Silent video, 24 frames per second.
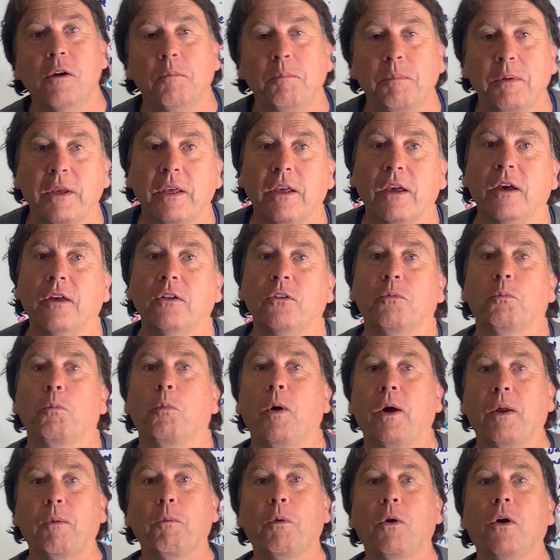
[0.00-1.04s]
Because
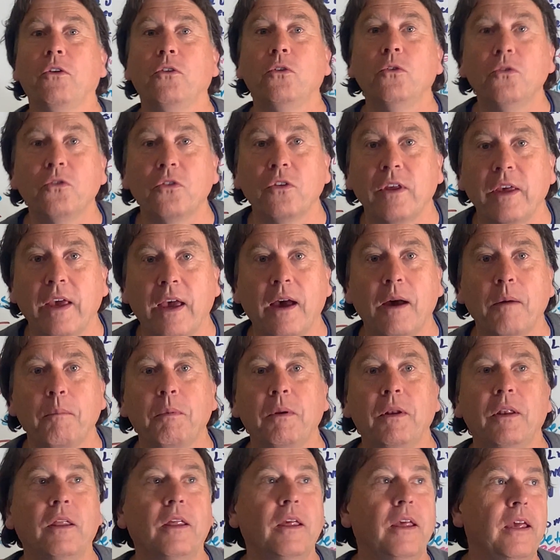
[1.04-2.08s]
what will usually
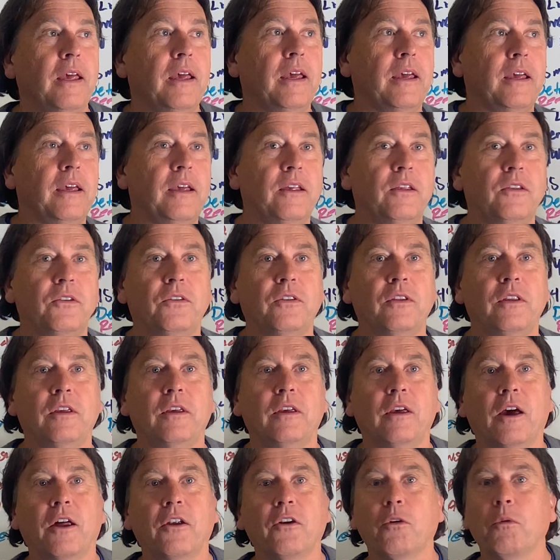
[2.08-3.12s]
happen is
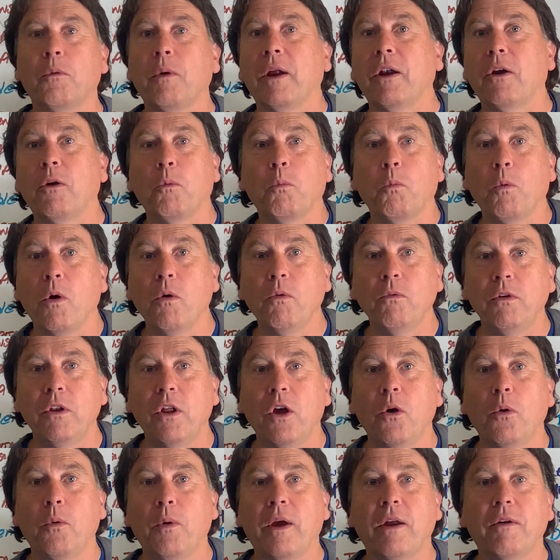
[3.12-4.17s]
the underwriter won't
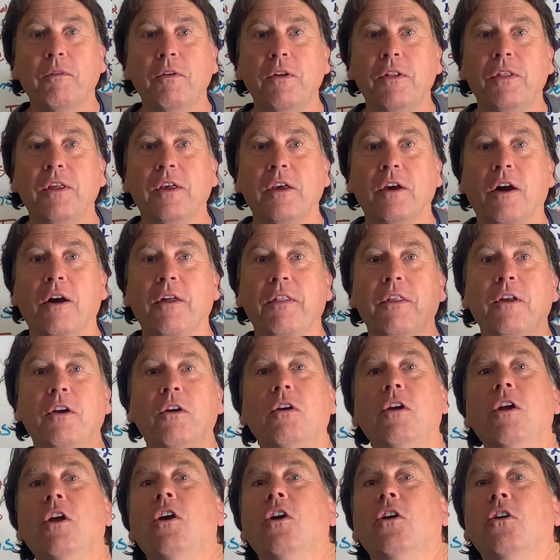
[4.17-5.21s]
know everything on
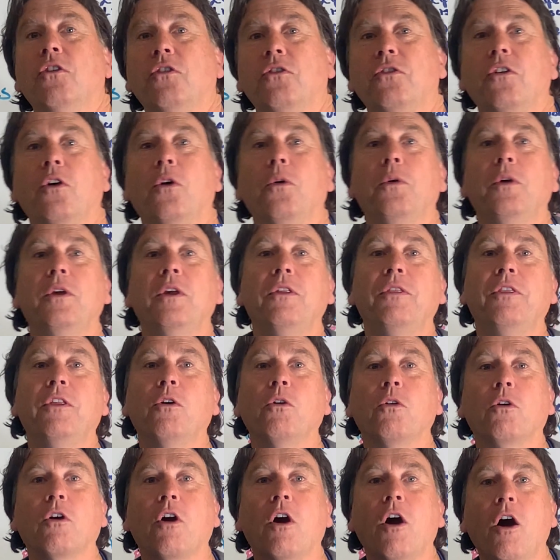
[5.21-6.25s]
there, so
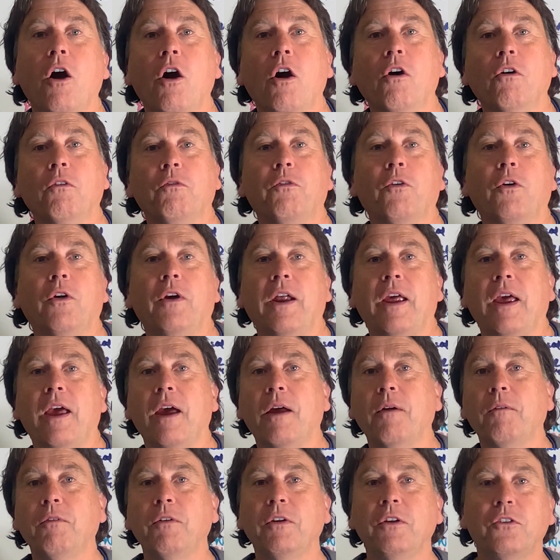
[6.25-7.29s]
they'll call for
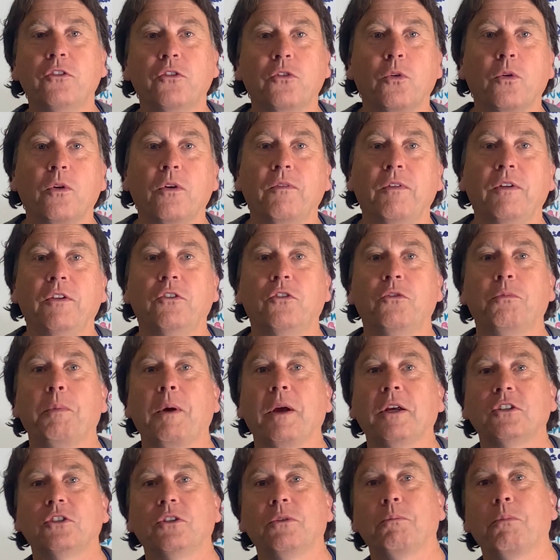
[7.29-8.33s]
every sort of
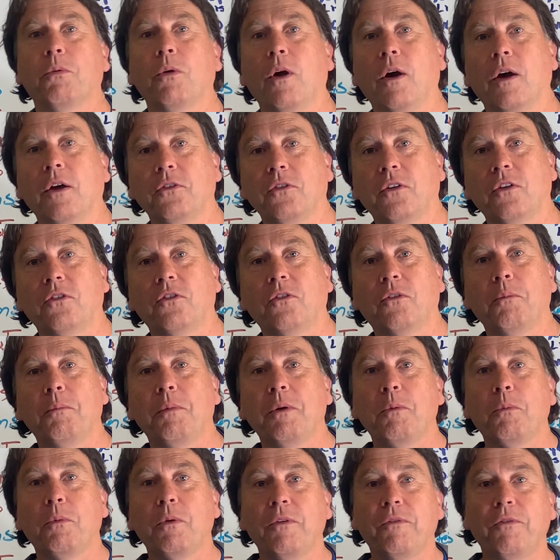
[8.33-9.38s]
inspection process to
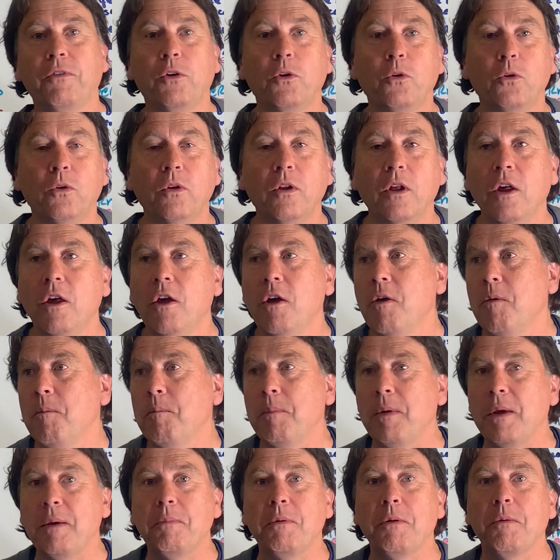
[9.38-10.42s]
be reviewed,
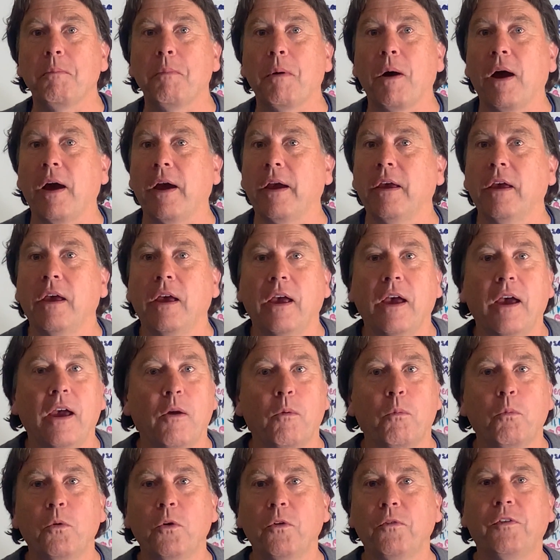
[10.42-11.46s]
maybe by a
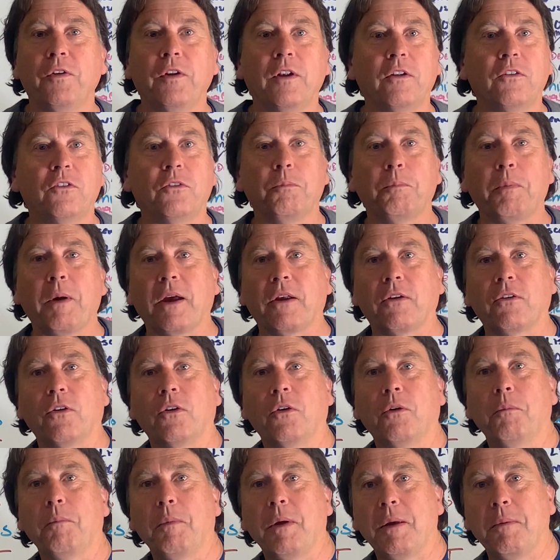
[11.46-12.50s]
roofing
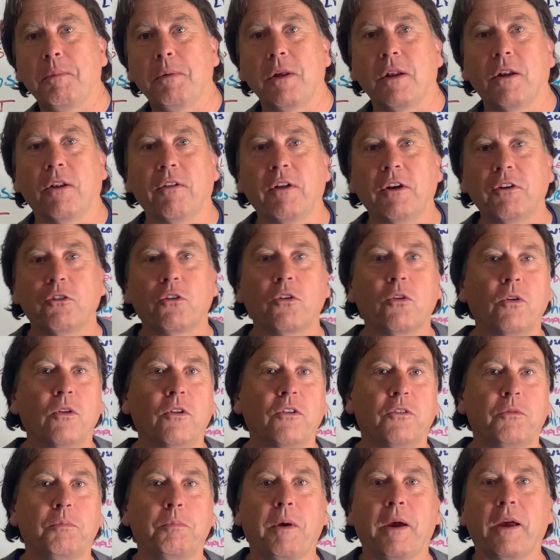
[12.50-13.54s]
inspector, maybe an electrical
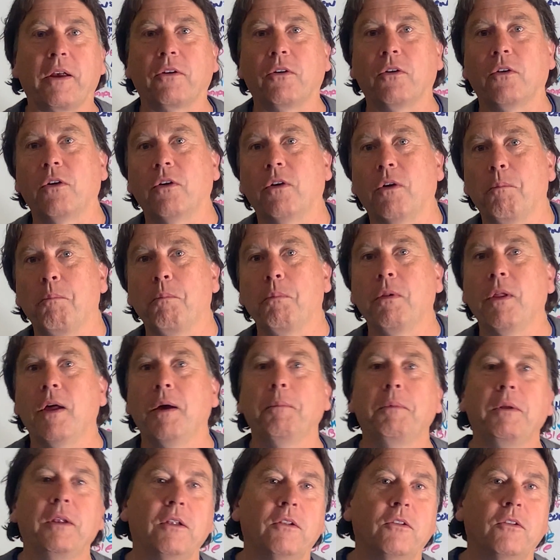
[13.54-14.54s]
inspector, or a plumbing